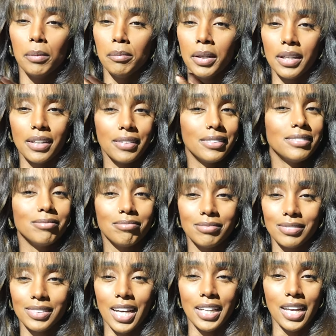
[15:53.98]
But
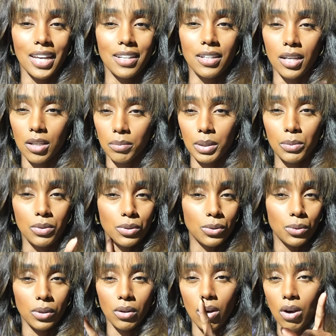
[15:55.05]
again, hubby was
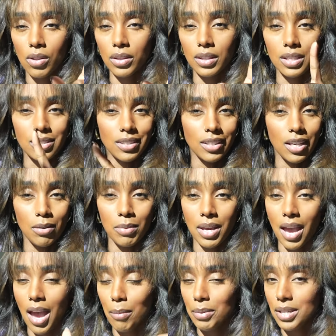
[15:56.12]
doing all the things to keep me
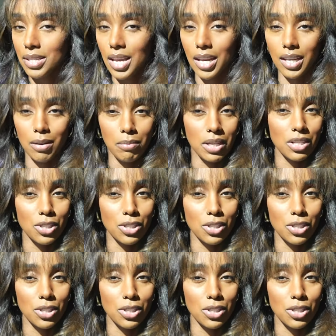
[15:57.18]
happy, taking me to